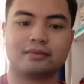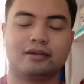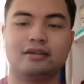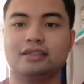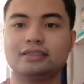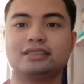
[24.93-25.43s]

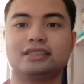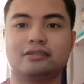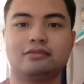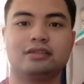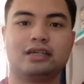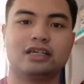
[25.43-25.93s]

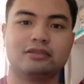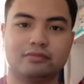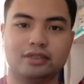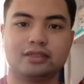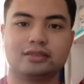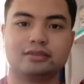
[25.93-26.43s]
unnecessary, I
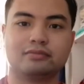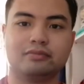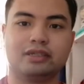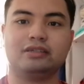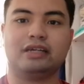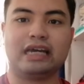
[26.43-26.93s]
admit,
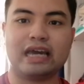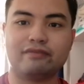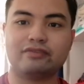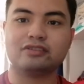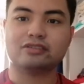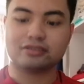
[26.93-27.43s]
but I
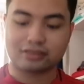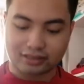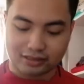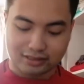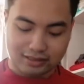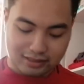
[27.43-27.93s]
have to
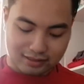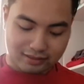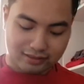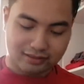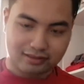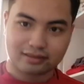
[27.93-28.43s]
look
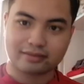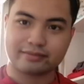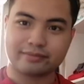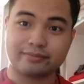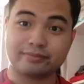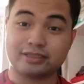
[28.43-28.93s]

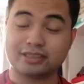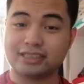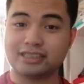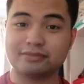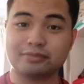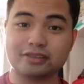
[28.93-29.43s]

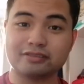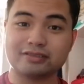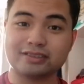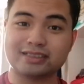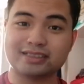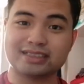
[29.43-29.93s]
presentable,